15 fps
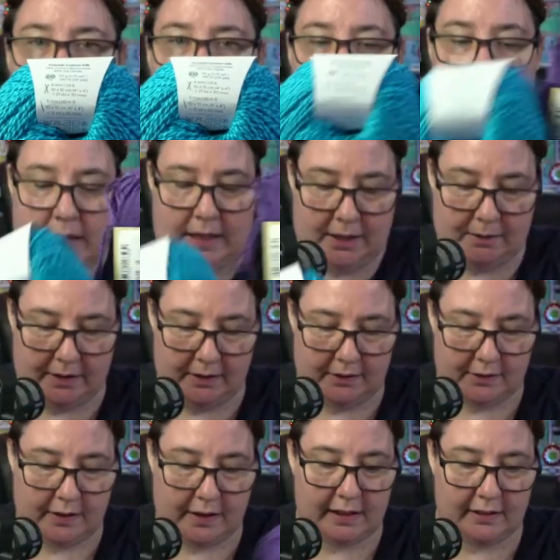Anyway, so
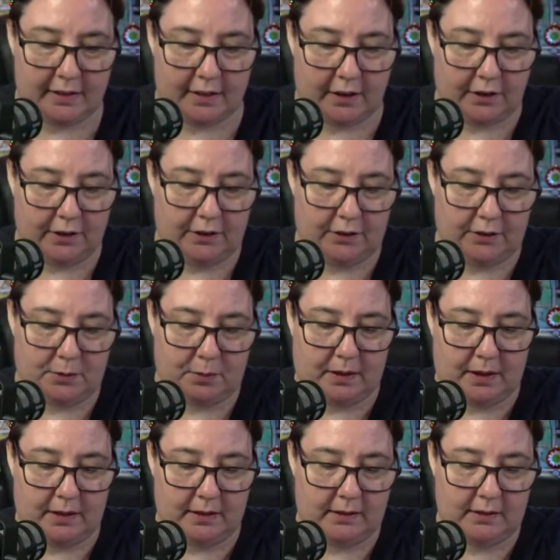that's those
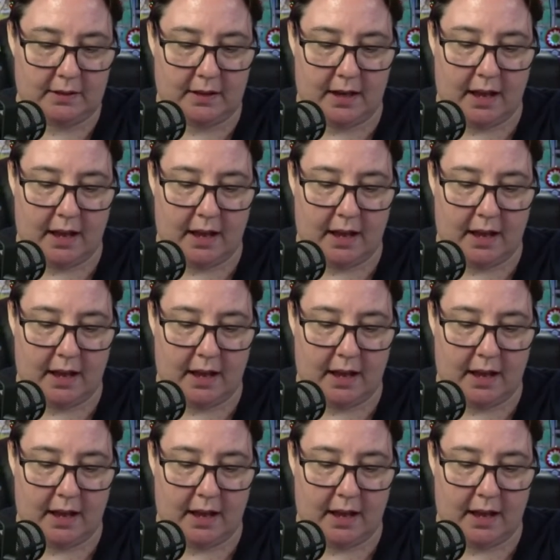ones.